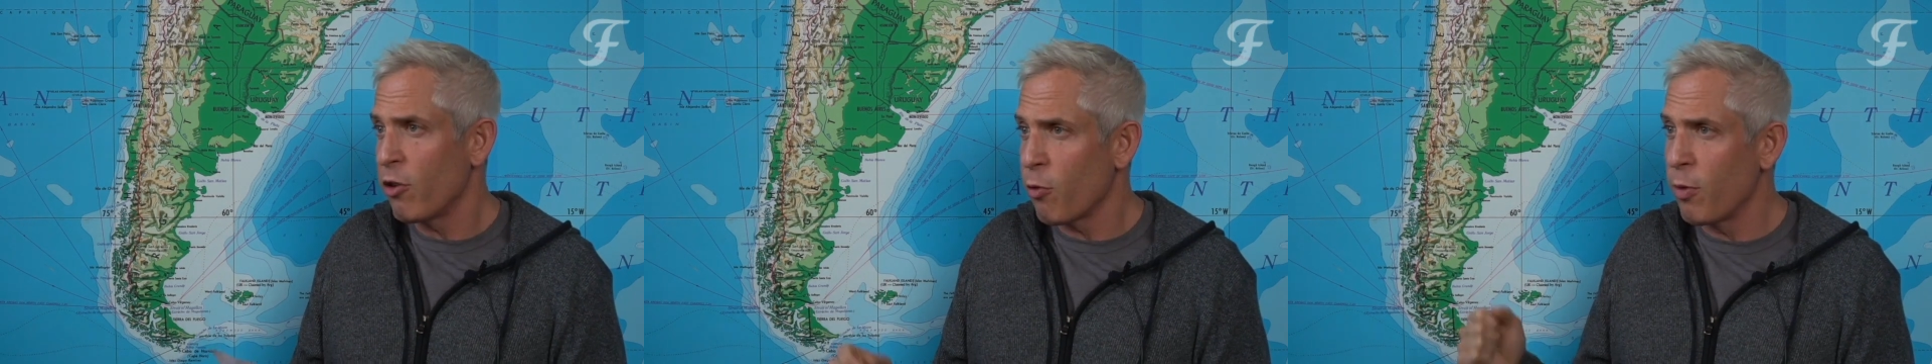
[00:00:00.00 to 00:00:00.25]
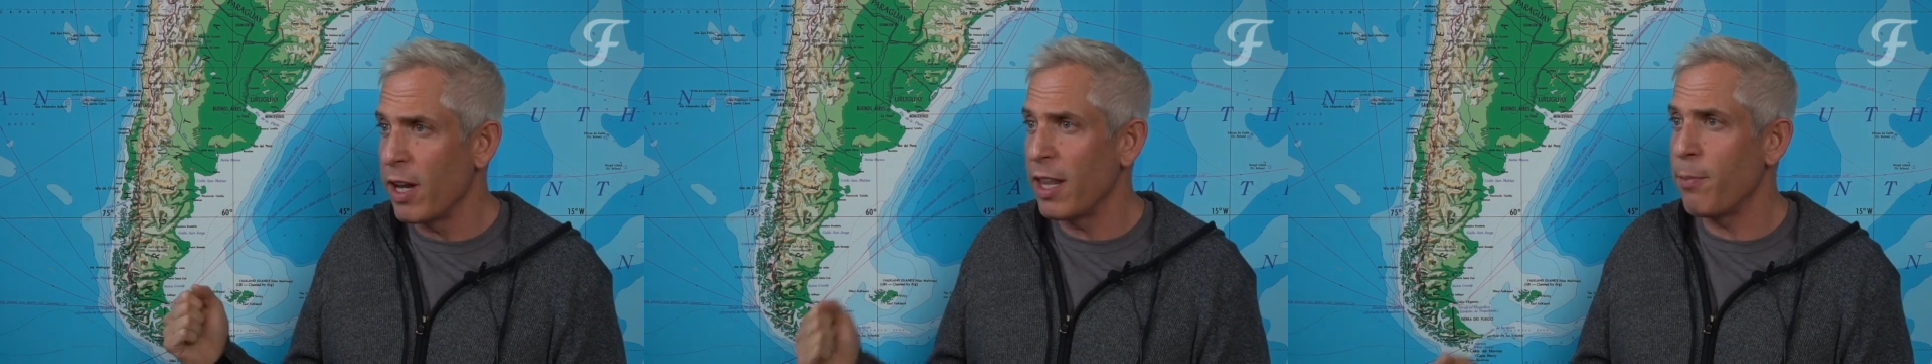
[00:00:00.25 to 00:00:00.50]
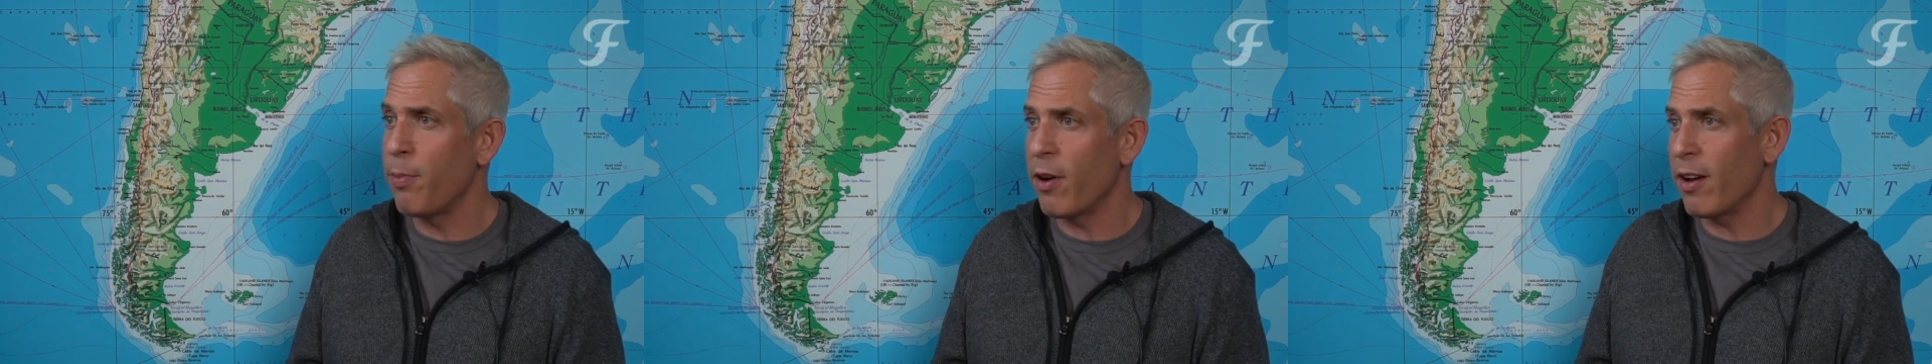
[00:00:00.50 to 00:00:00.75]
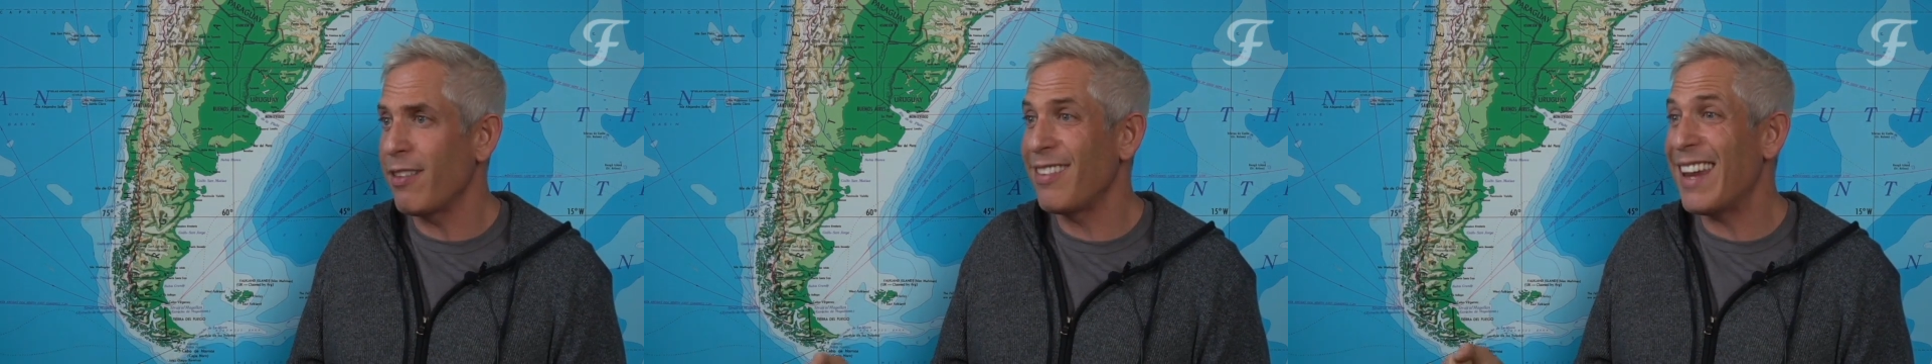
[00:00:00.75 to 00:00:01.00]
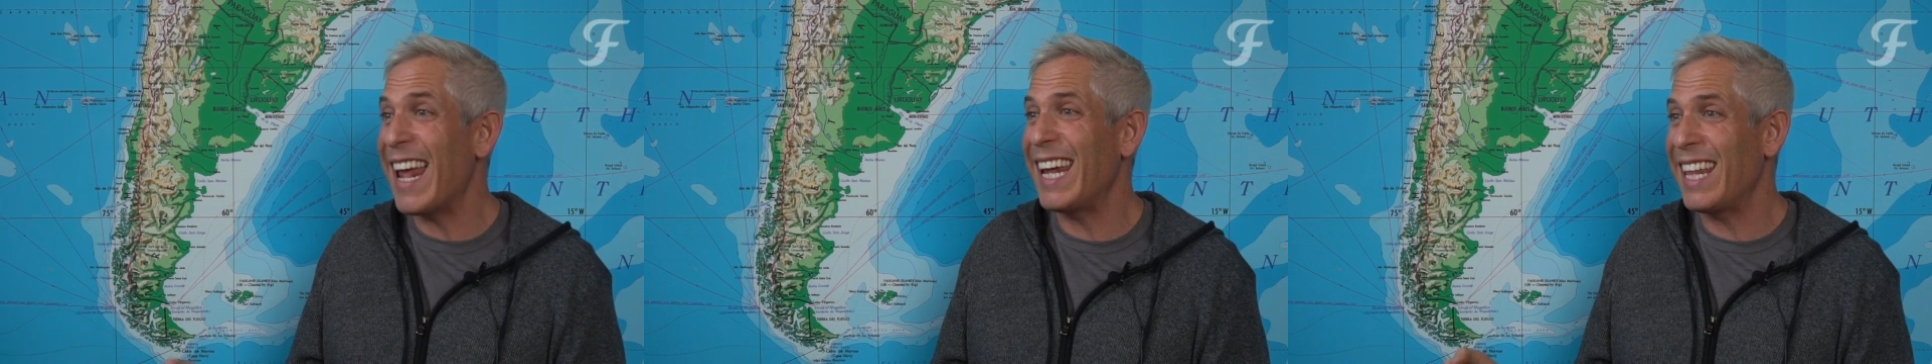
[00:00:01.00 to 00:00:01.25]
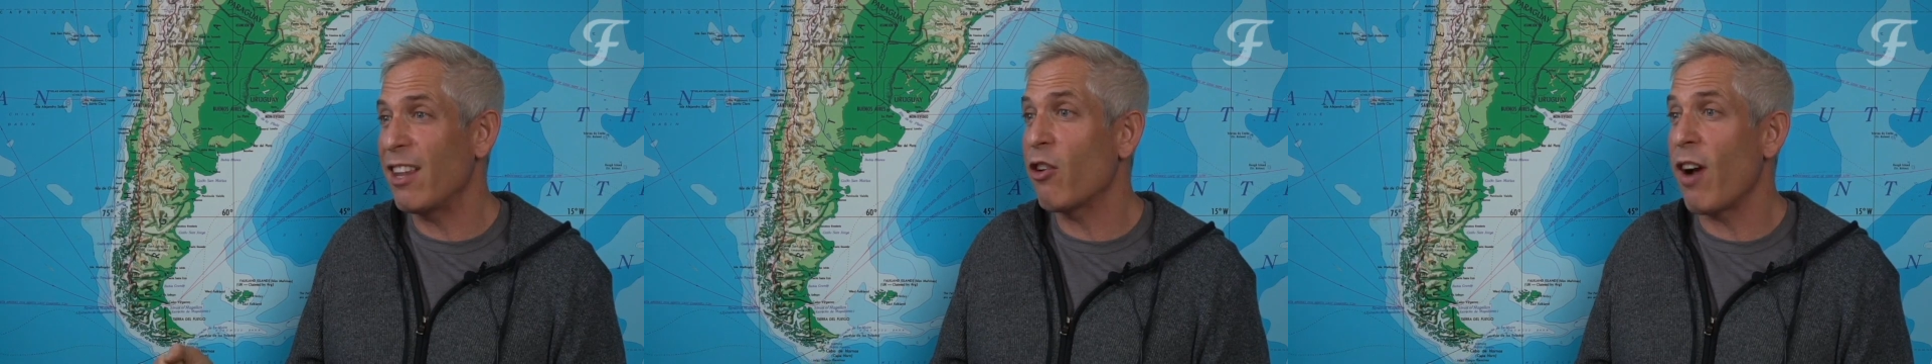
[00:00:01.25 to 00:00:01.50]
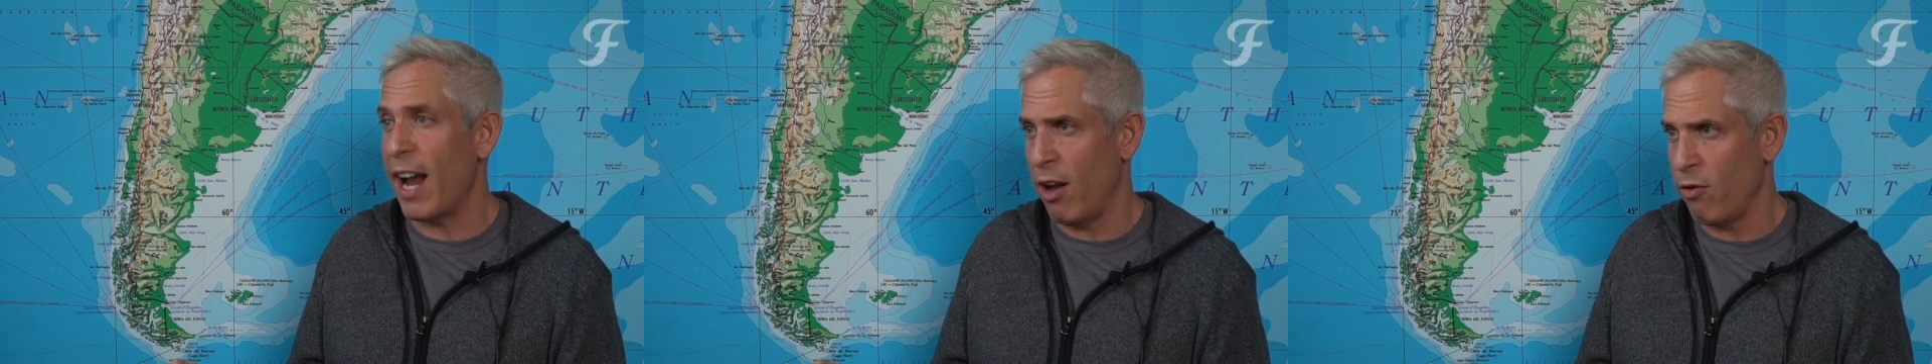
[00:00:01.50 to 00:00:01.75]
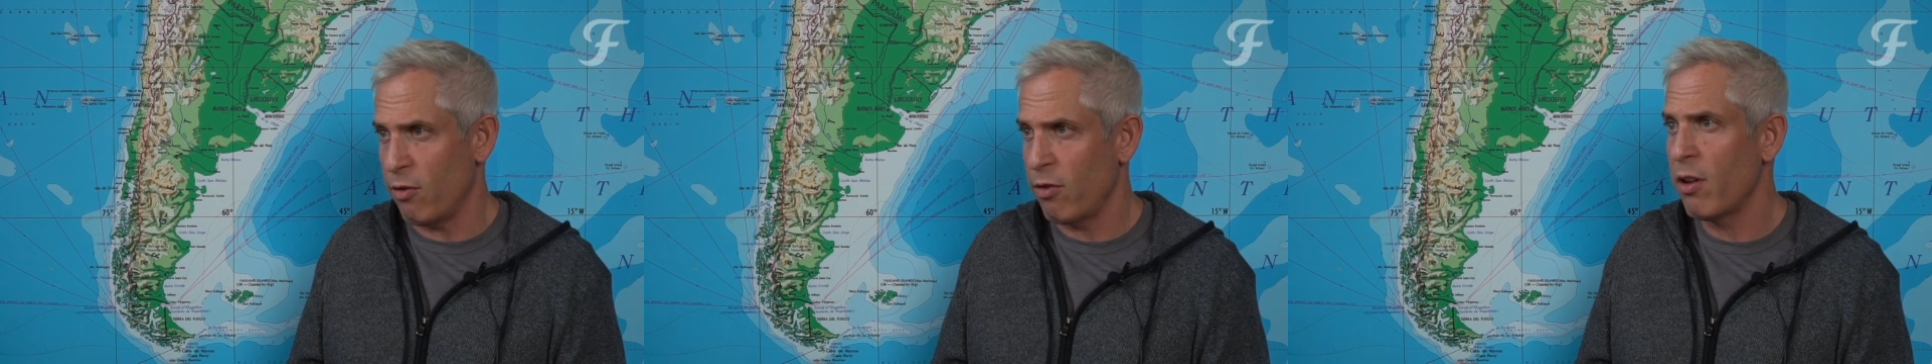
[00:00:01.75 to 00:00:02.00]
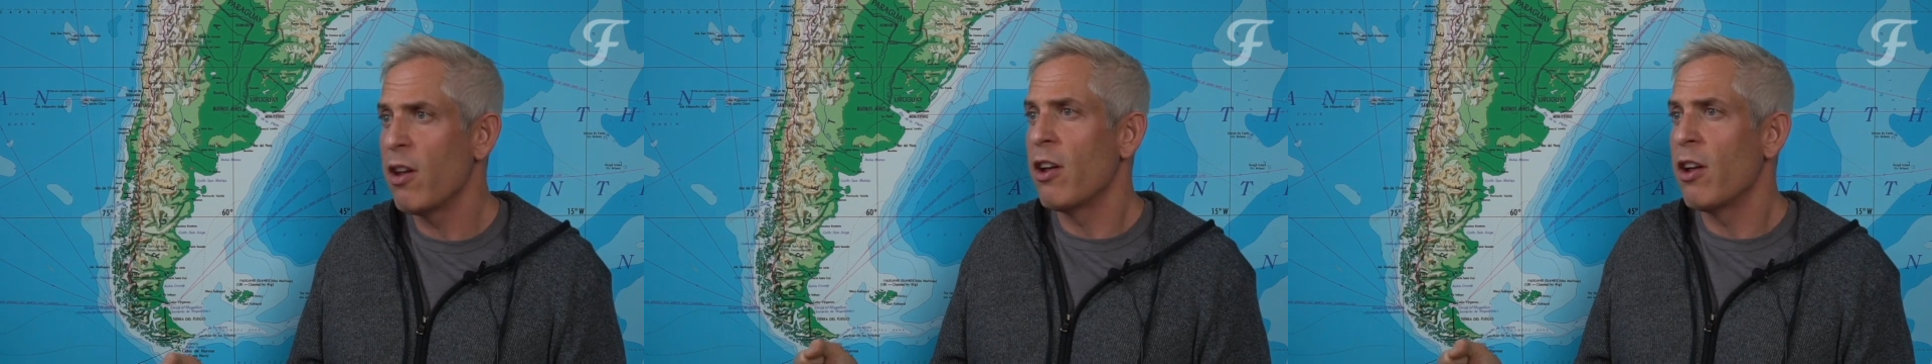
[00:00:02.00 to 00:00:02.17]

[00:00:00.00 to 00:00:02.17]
to really put a stake in the ground